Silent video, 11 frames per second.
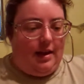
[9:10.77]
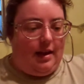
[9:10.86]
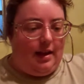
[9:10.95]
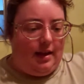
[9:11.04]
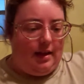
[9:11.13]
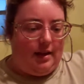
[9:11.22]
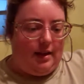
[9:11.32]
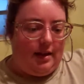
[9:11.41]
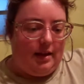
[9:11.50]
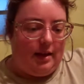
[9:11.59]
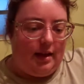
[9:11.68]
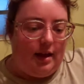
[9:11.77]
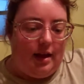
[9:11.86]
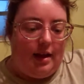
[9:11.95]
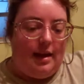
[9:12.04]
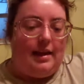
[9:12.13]
His shoes come
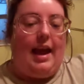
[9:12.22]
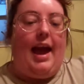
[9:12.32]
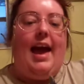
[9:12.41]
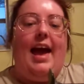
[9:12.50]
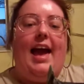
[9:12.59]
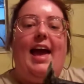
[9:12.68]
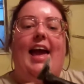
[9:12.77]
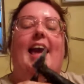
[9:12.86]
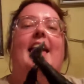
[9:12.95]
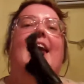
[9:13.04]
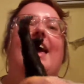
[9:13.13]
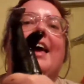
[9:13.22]
off? Yay!